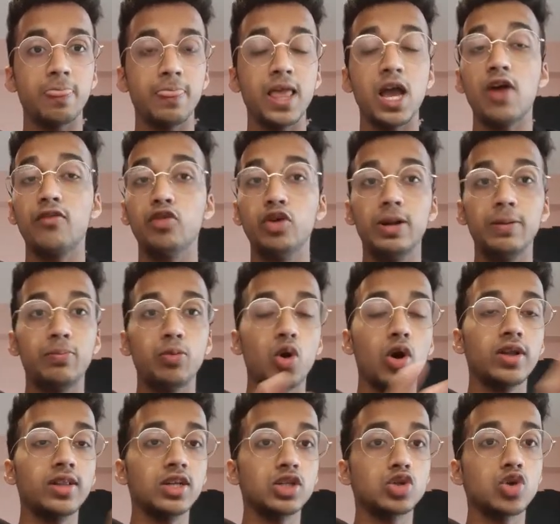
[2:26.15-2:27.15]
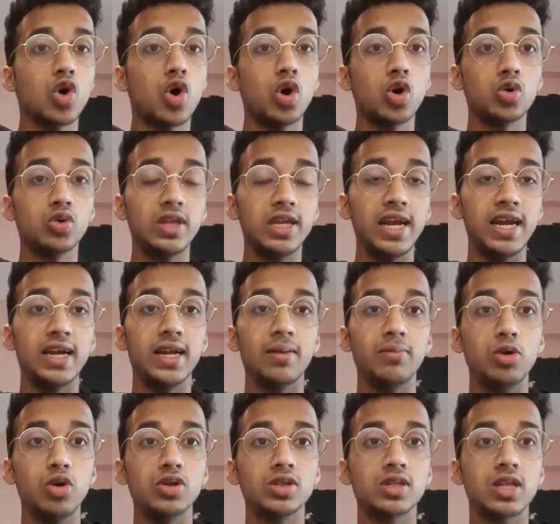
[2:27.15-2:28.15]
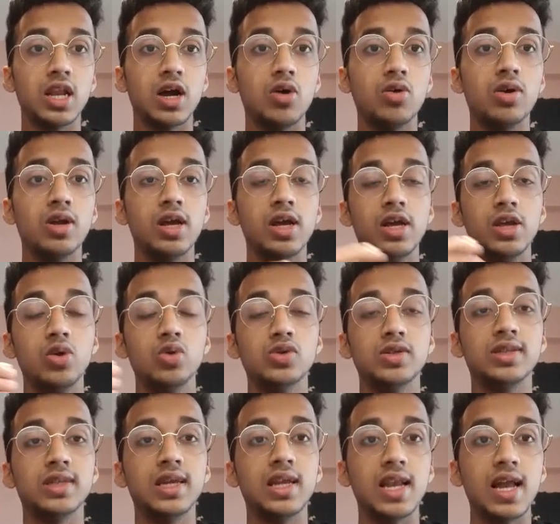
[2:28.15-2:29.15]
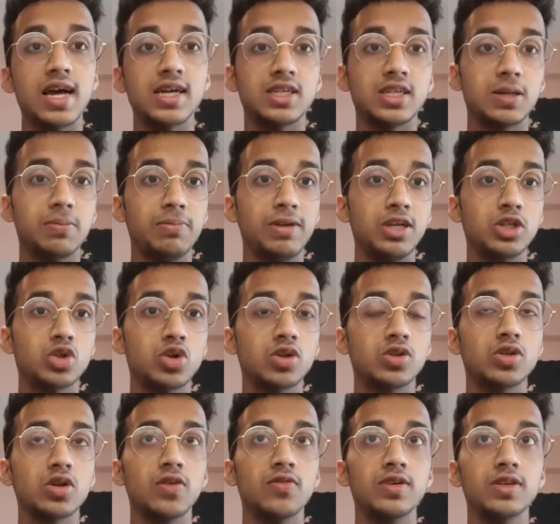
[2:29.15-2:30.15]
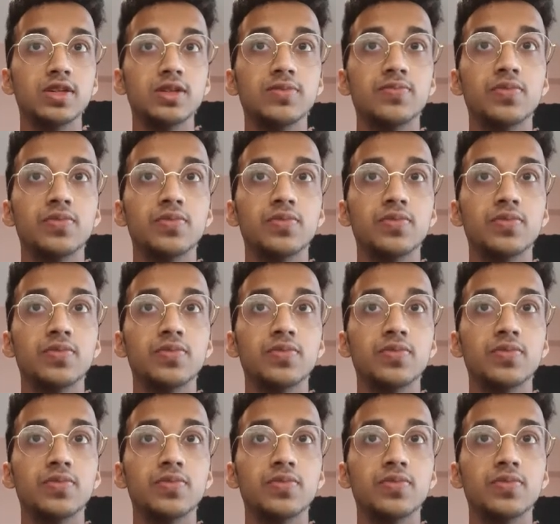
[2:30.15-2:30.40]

Now I have to deploy this onto the AWS cloud using the Elastic Beanstalk service.